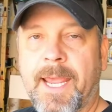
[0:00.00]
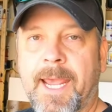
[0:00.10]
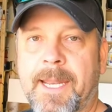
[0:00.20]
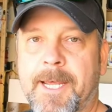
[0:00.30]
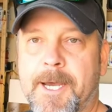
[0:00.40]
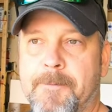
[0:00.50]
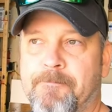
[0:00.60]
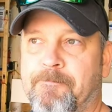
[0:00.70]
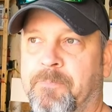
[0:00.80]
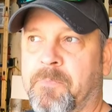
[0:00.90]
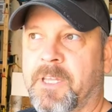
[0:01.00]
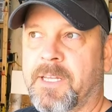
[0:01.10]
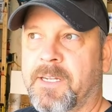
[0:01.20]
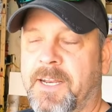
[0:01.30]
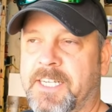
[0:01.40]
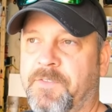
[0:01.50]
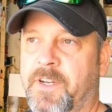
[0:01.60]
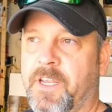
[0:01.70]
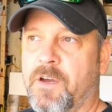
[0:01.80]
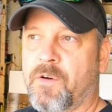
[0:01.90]
And um, next
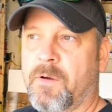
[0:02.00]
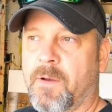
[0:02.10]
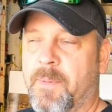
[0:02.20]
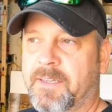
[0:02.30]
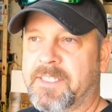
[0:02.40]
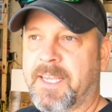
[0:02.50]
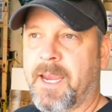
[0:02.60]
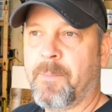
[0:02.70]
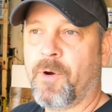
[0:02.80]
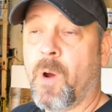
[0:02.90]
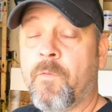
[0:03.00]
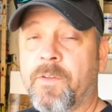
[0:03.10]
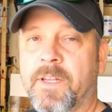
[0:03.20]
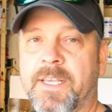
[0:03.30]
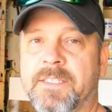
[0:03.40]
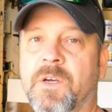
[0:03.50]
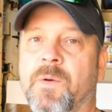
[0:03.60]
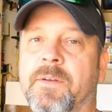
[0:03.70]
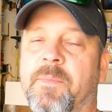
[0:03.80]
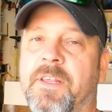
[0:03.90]
video about this camper, hopefully, is
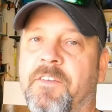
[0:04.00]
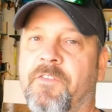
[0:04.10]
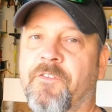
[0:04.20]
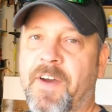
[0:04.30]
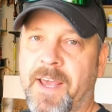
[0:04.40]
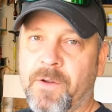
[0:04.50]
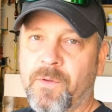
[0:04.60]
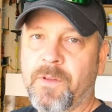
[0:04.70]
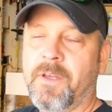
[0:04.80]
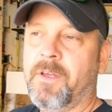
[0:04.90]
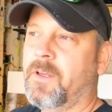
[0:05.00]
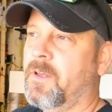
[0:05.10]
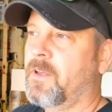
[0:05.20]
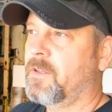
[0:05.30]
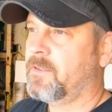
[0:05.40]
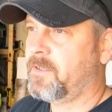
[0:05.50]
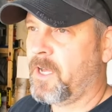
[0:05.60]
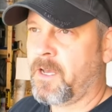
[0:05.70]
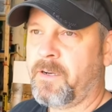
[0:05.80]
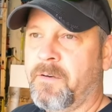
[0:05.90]
going to be the final
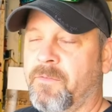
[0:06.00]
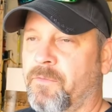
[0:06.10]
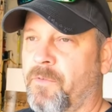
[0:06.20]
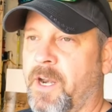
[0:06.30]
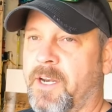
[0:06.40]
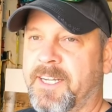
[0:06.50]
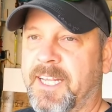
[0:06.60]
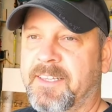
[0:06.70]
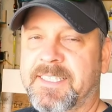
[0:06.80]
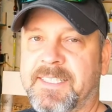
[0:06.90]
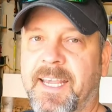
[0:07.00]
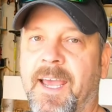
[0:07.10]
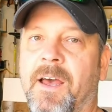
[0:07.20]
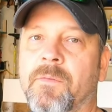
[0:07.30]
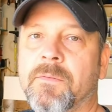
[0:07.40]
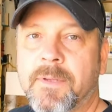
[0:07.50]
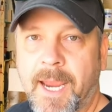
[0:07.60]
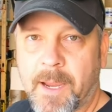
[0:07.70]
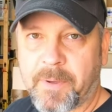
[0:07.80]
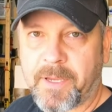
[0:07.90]
done, ready to take this thing out
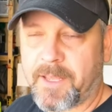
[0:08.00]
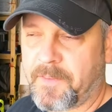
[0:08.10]
camping.